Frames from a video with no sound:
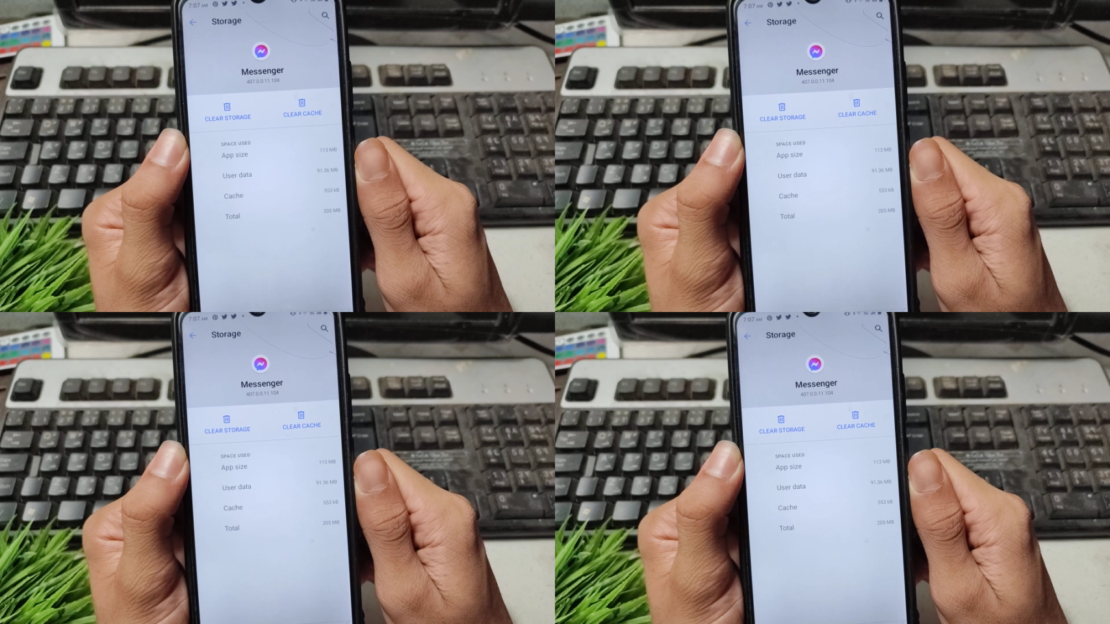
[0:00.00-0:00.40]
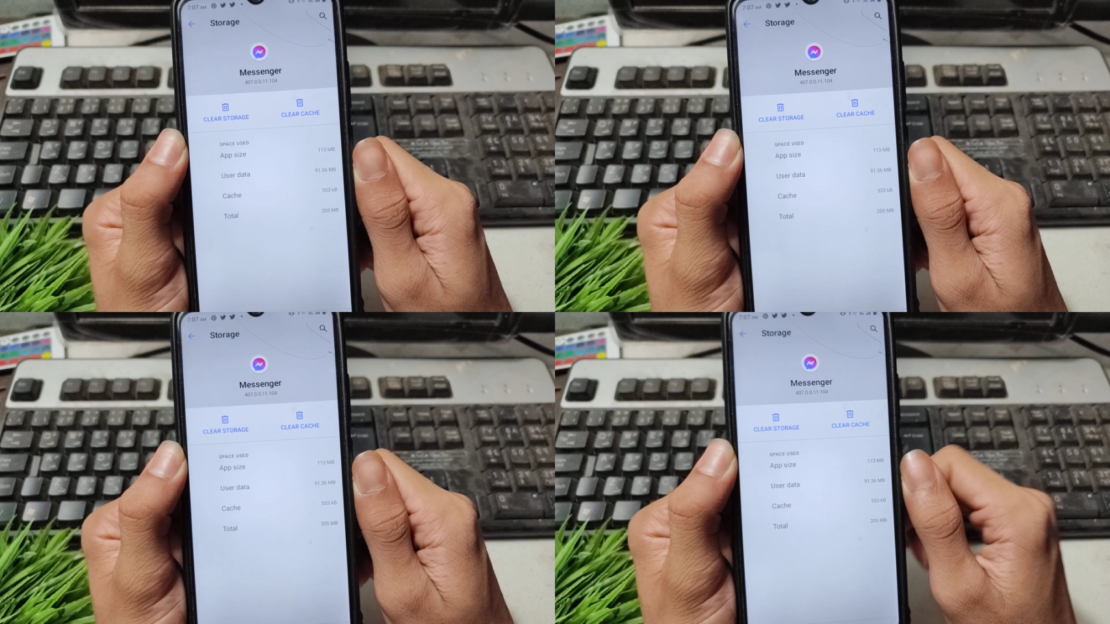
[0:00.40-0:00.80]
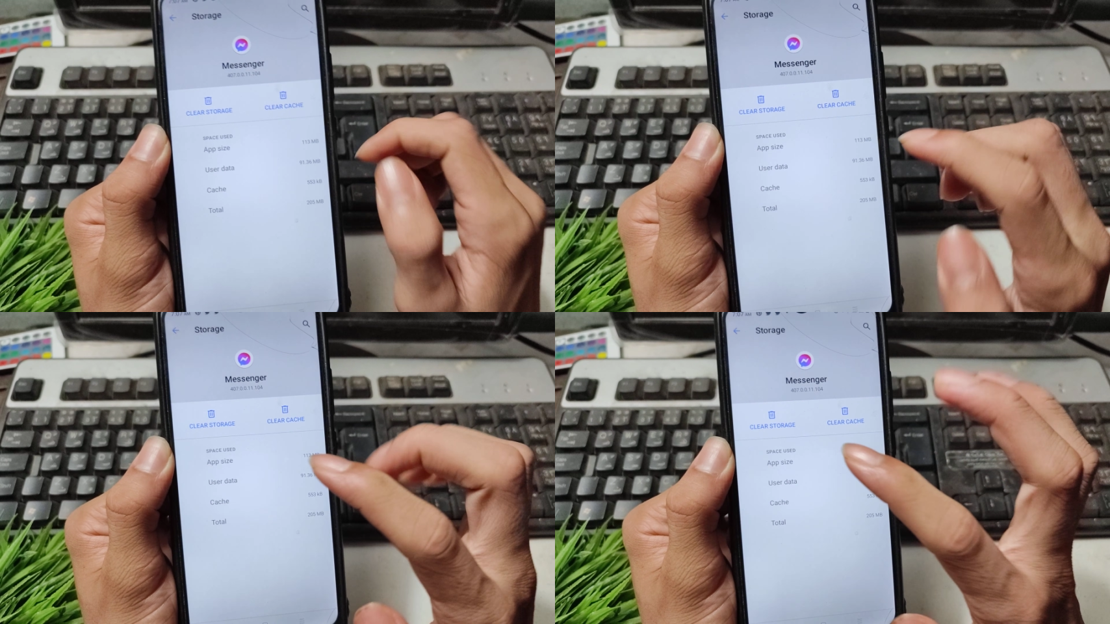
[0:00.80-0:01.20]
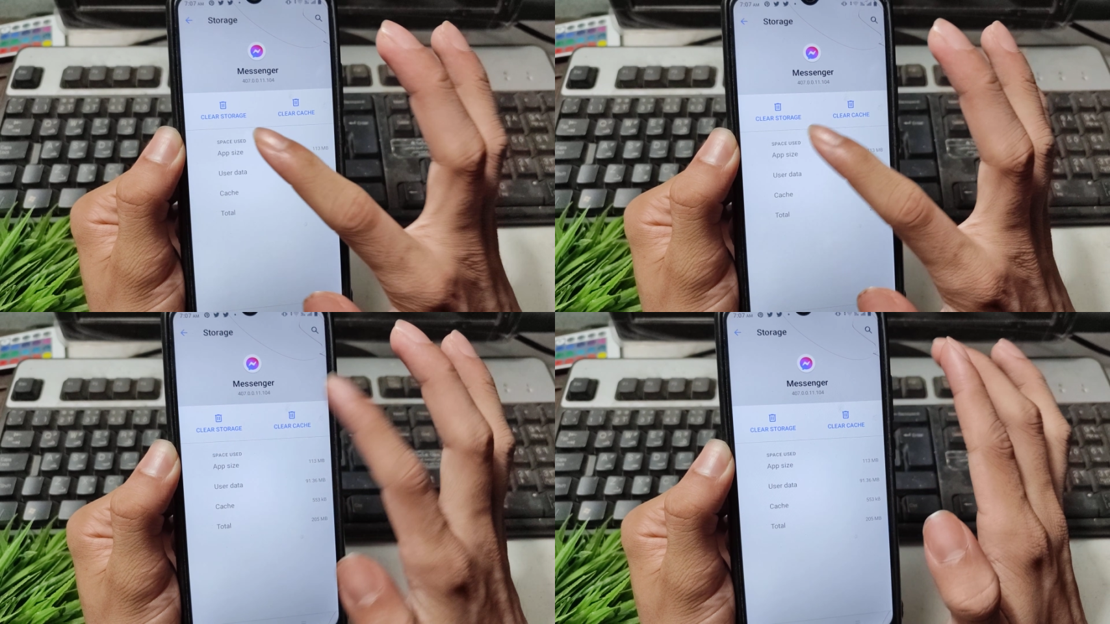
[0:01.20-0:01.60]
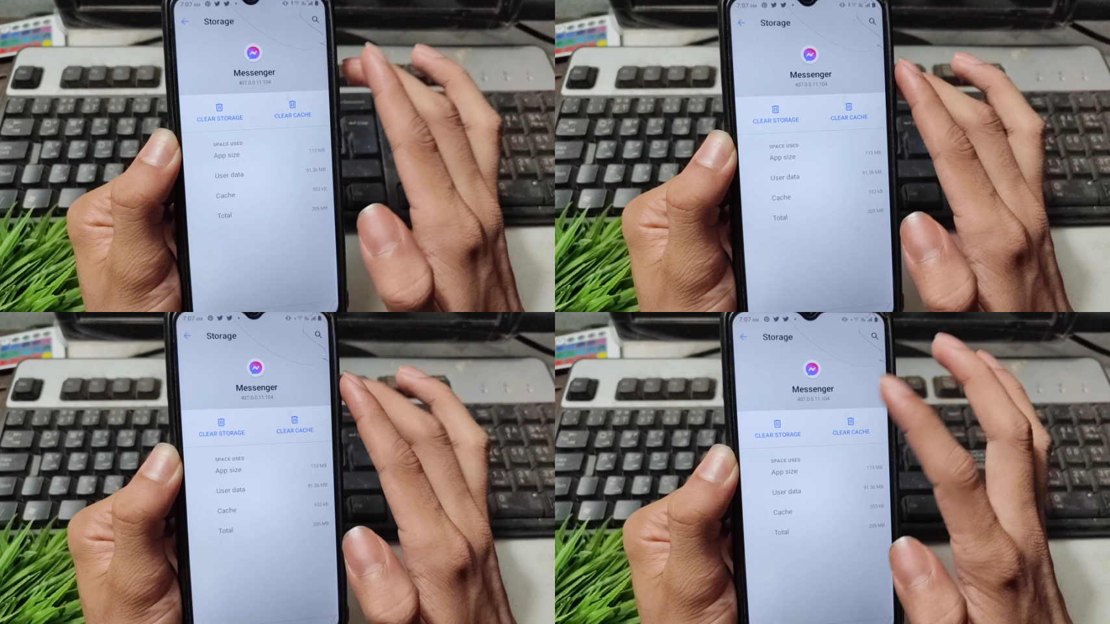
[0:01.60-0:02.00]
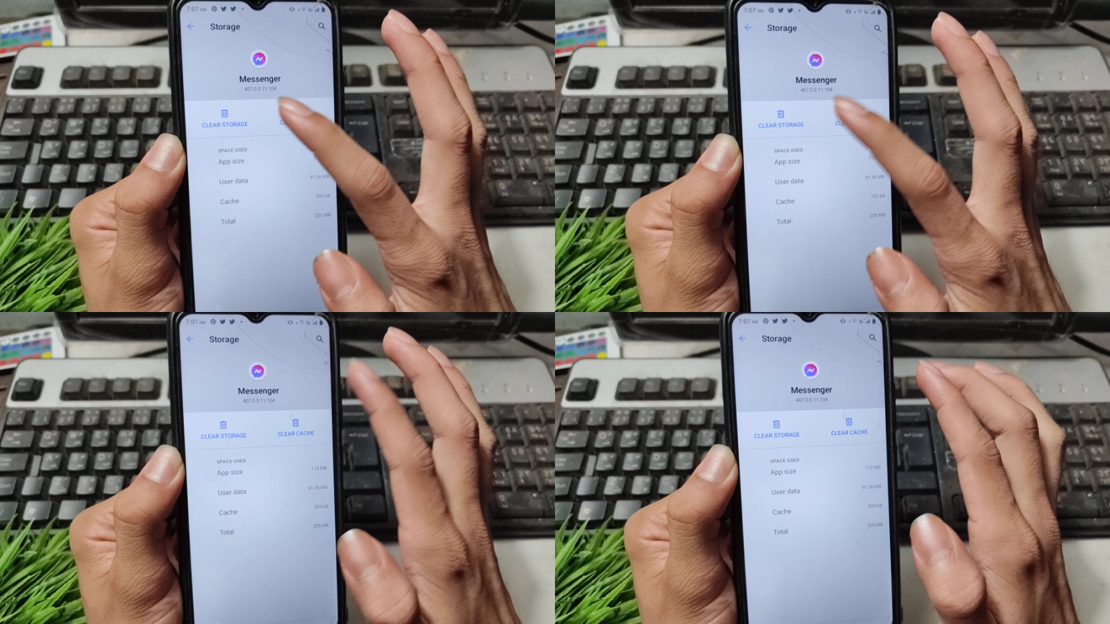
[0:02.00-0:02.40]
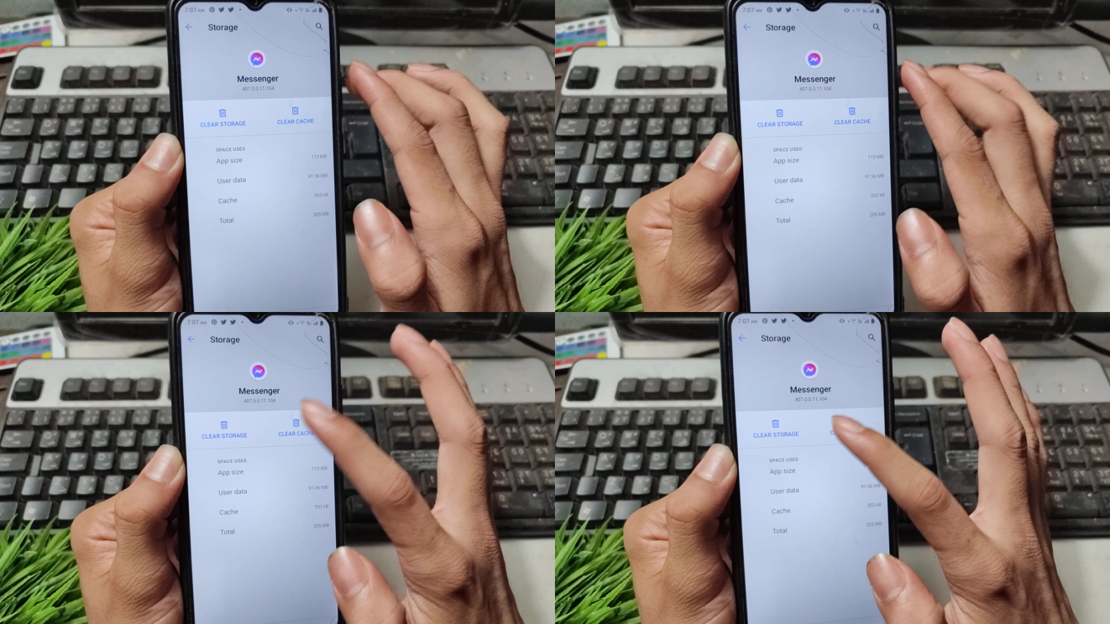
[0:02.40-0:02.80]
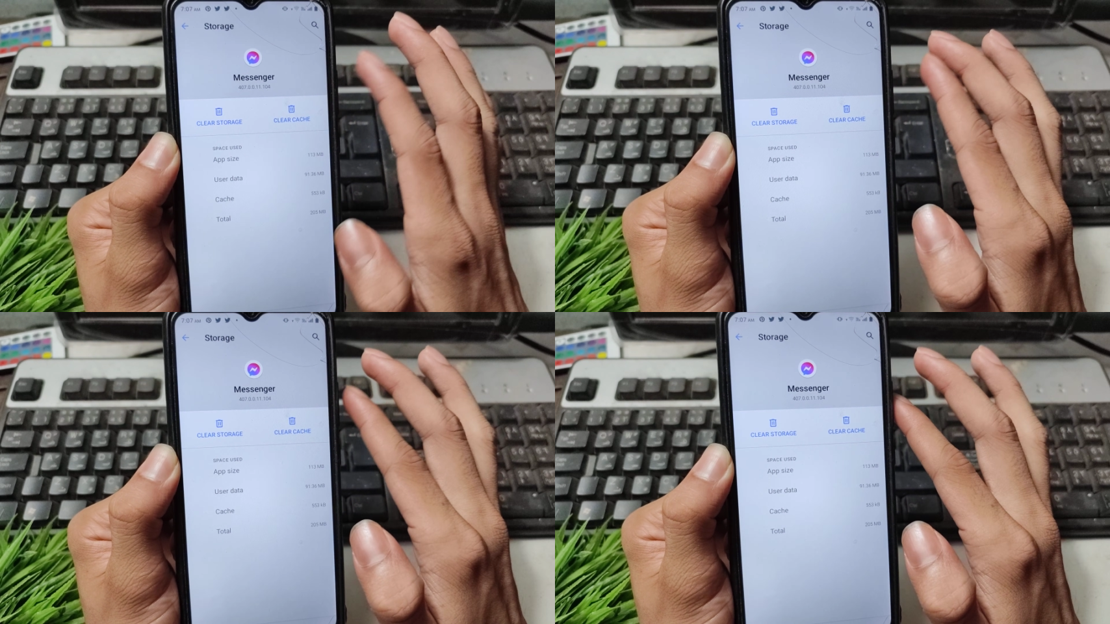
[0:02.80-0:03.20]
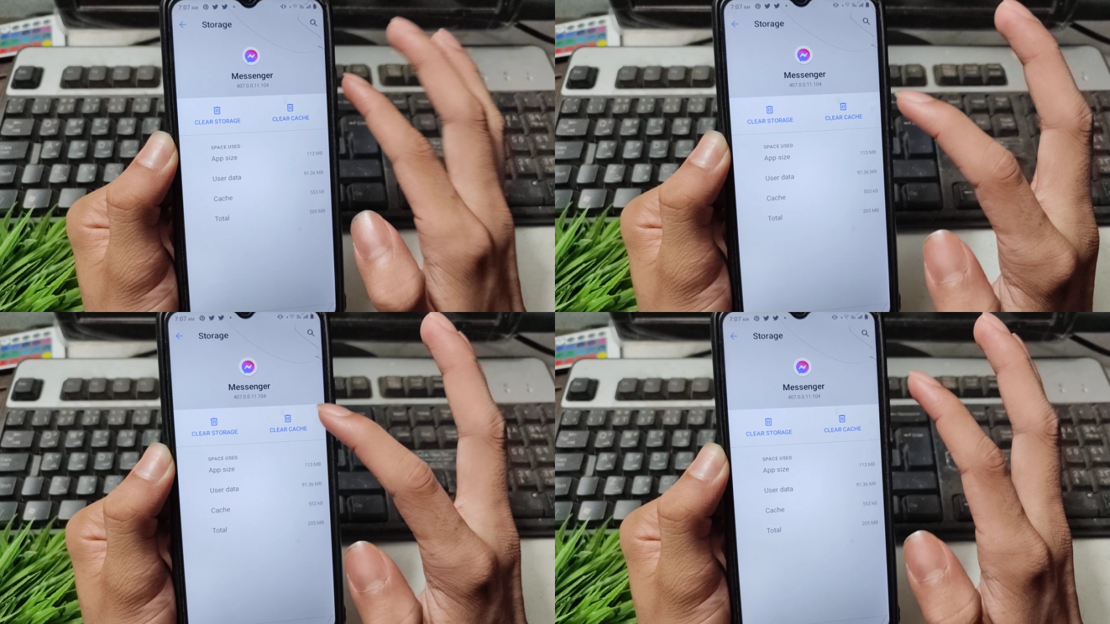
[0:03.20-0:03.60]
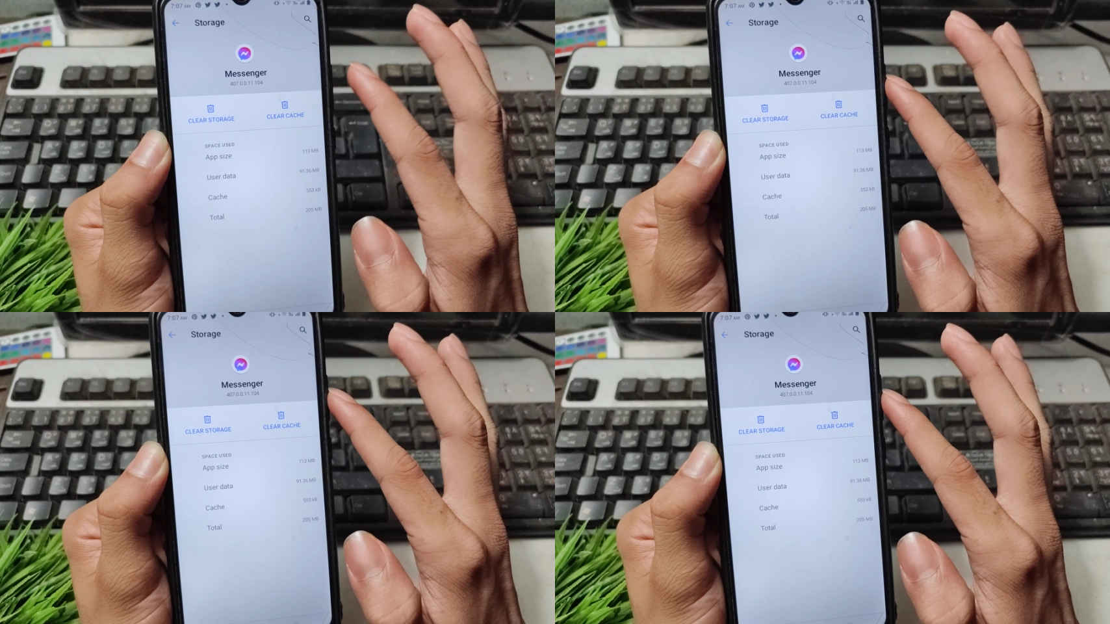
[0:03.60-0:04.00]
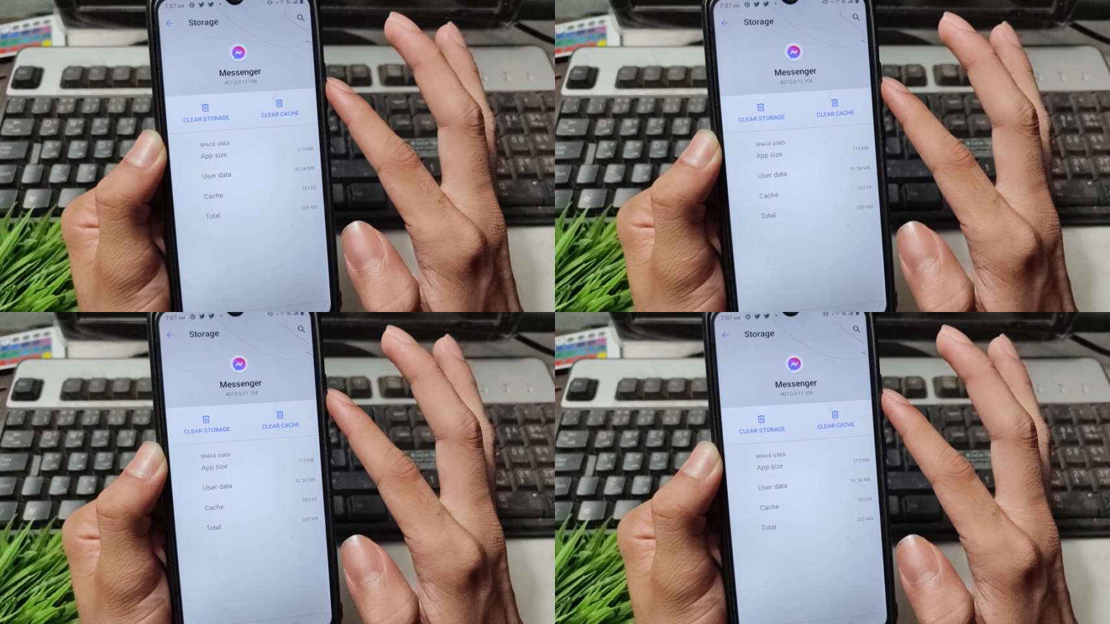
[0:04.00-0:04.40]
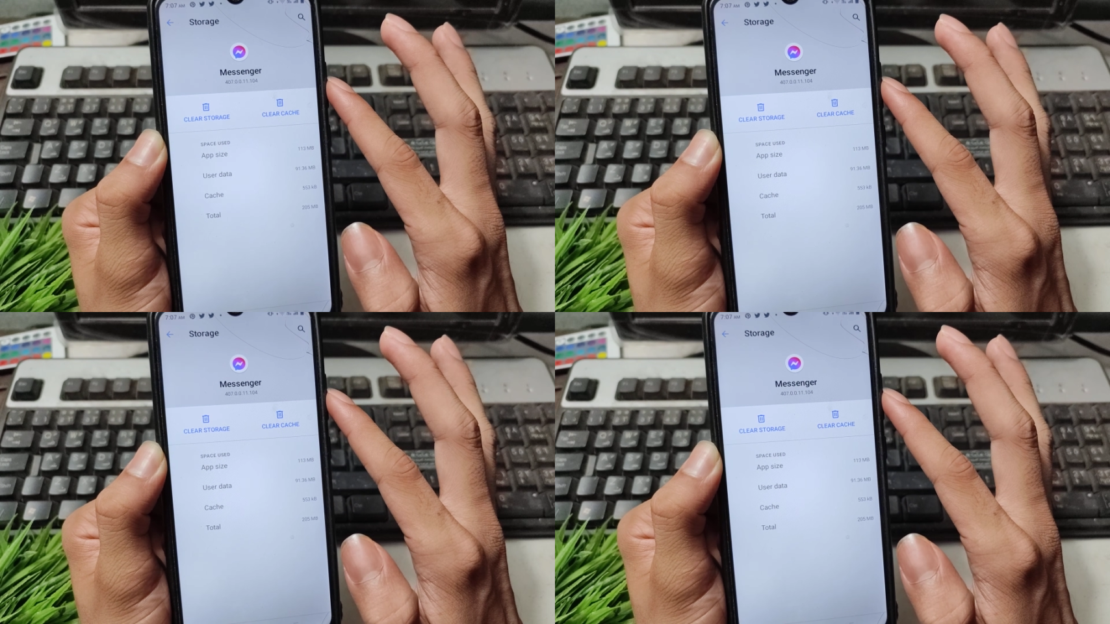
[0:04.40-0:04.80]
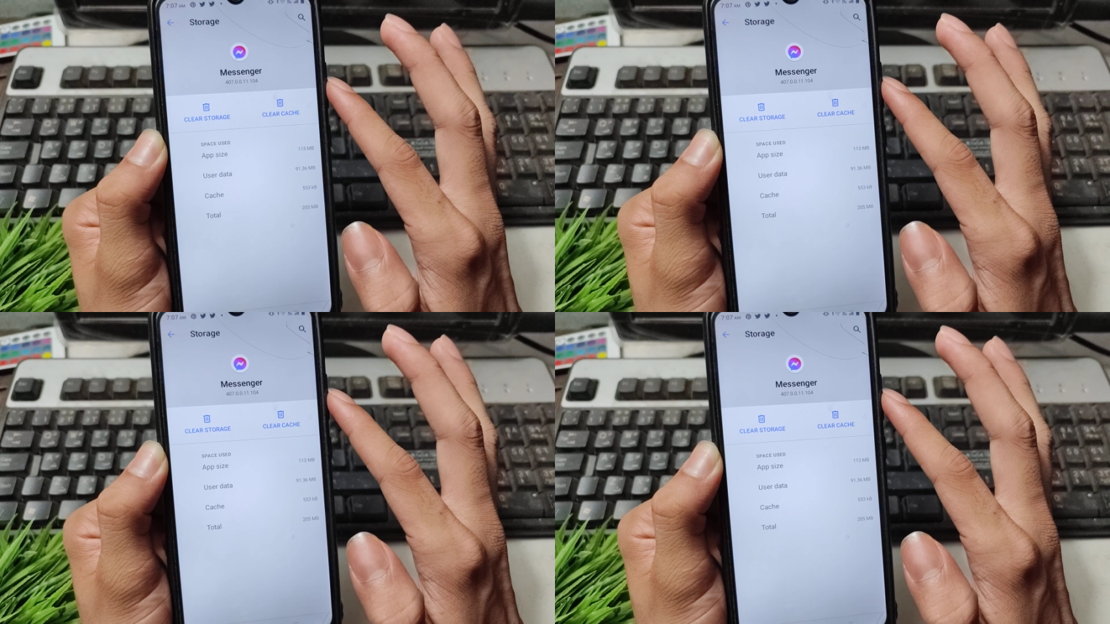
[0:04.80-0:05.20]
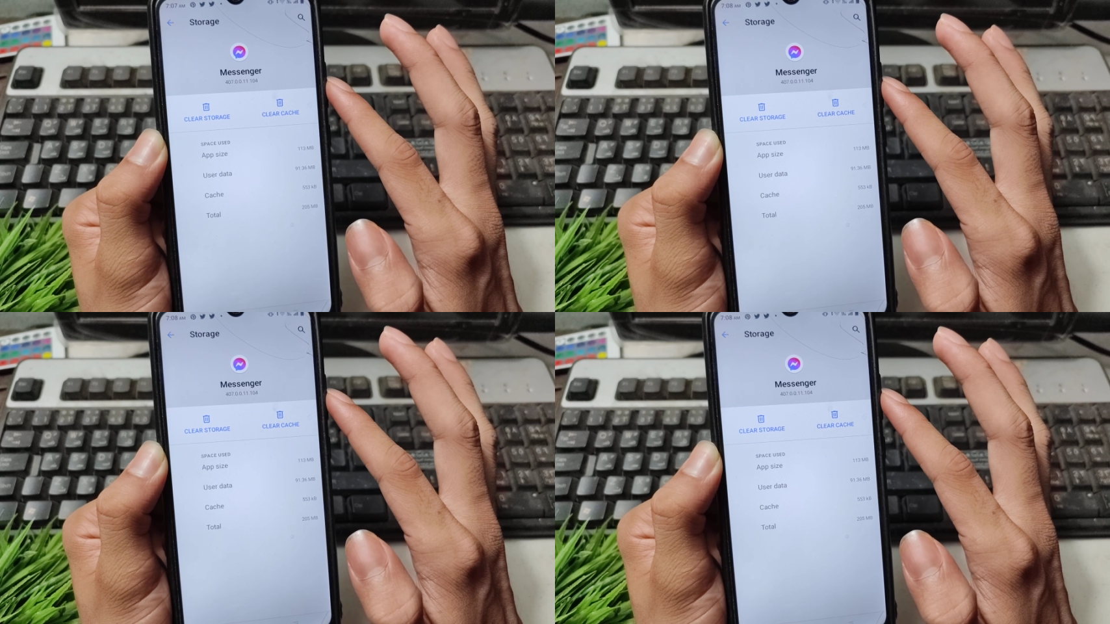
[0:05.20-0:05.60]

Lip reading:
[unreadable: no face in view]